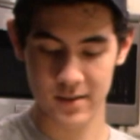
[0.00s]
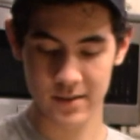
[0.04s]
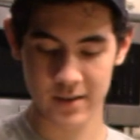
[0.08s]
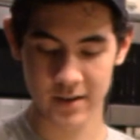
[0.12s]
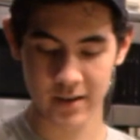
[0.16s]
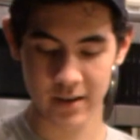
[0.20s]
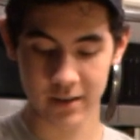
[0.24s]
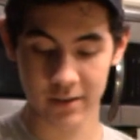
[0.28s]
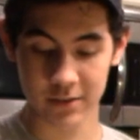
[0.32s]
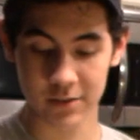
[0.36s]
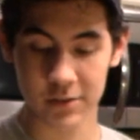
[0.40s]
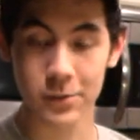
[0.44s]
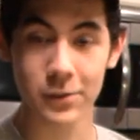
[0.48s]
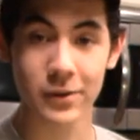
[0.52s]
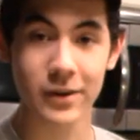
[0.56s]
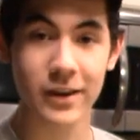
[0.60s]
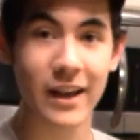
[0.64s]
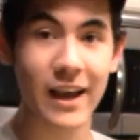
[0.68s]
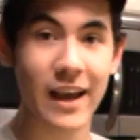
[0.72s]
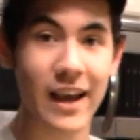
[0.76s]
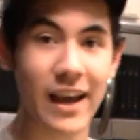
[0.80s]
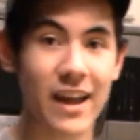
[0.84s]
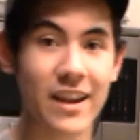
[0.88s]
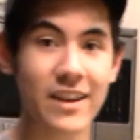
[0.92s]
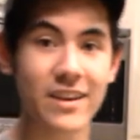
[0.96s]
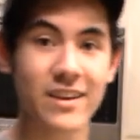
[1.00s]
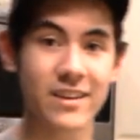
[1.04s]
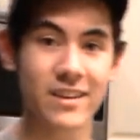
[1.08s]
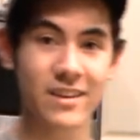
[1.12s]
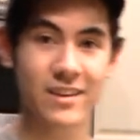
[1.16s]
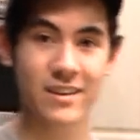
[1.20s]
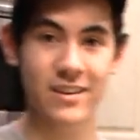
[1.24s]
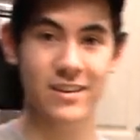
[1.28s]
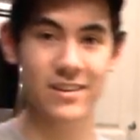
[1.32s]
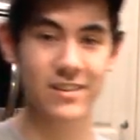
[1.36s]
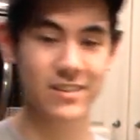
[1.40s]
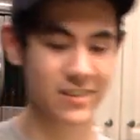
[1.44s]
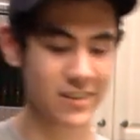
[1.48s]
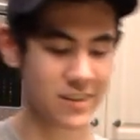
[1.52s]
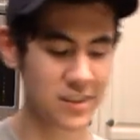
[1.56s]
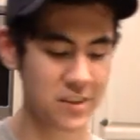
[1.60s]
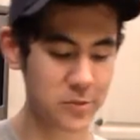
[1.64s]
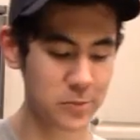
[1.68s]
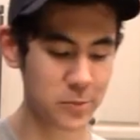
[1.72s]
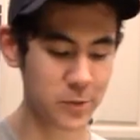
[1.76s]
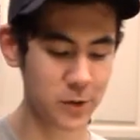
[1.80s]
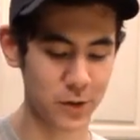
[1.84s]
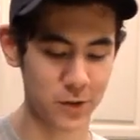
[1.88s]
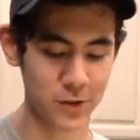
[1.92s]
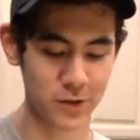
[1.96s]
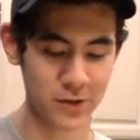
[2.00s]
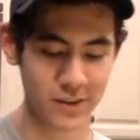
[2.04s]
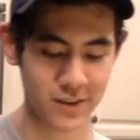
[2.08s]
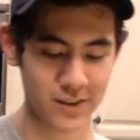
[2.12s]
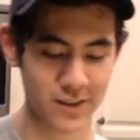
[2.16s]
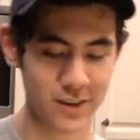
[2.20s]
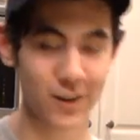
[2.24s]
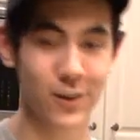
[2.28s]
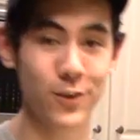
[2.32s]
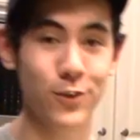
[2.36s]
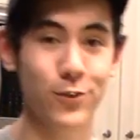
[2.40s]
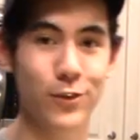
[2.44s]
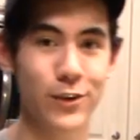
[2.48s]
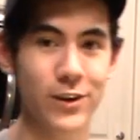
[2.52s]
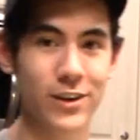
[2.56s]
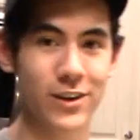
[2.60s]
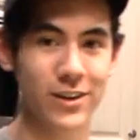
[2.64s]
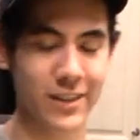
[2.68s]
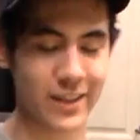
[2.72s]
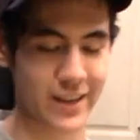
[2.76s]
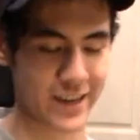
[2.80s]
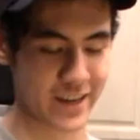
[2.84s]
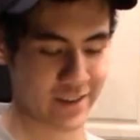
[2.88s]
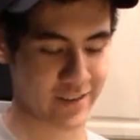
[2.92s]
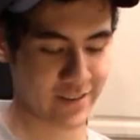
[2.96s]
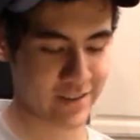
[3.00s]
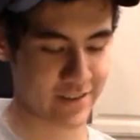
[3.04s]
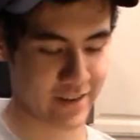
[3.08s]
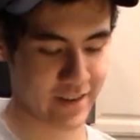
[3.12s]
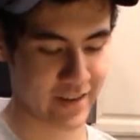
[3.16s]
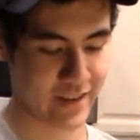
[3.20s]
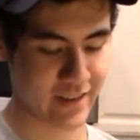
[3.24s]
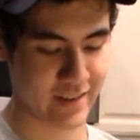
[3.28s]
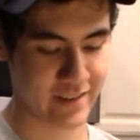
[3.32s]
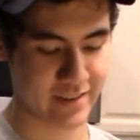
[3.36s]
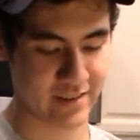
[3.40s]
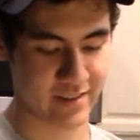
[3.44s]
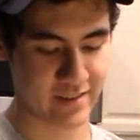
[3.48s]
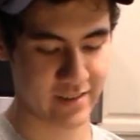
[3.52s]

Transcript: Okay, so we're going to add a teaspoon of vanilla extract.